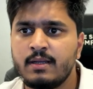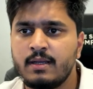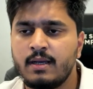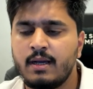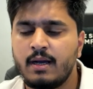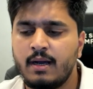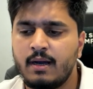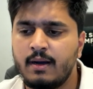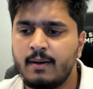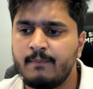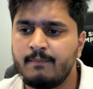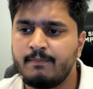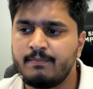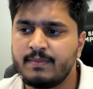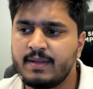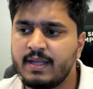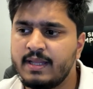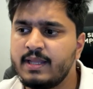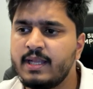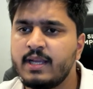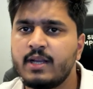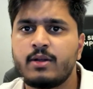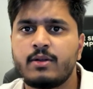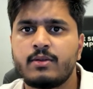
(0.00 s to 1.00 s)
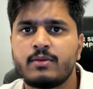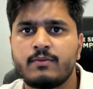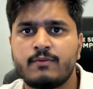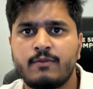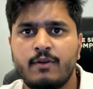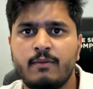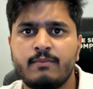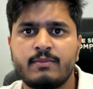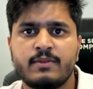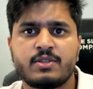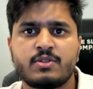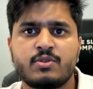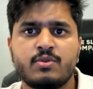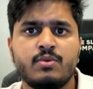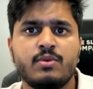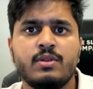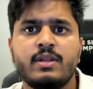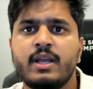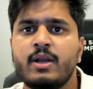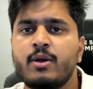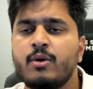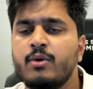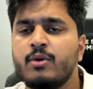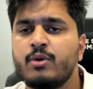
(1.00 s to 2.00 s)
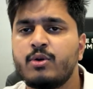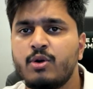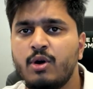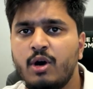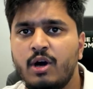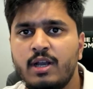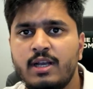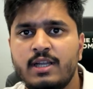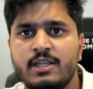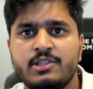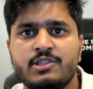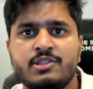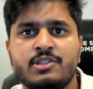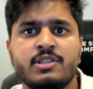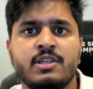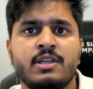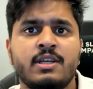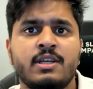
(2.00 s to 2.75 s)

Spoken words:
Then they, from the school, they go to college.